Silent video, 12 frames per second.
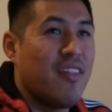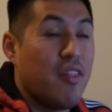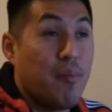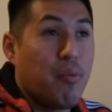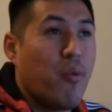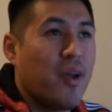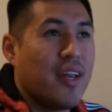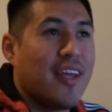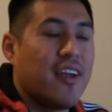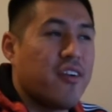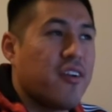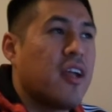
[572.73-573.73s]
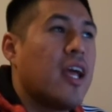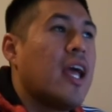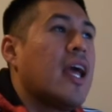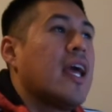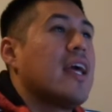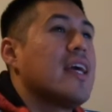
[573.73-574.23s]
the point here
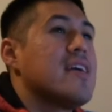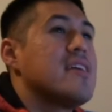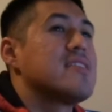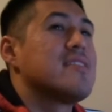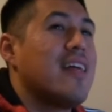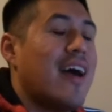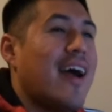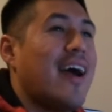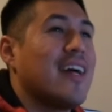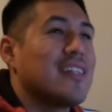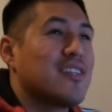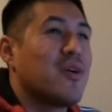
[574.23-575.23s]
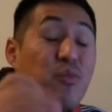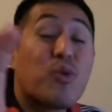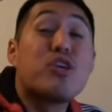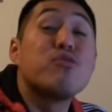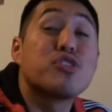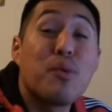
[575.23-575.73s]
is that we
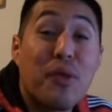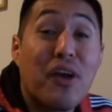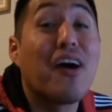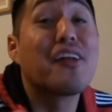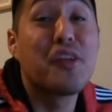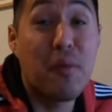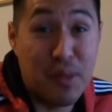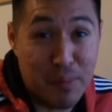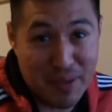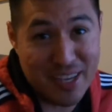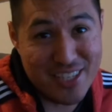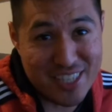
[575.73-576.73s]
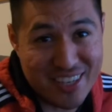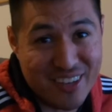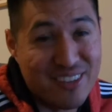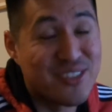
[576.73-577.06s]
use something called WP Engine now.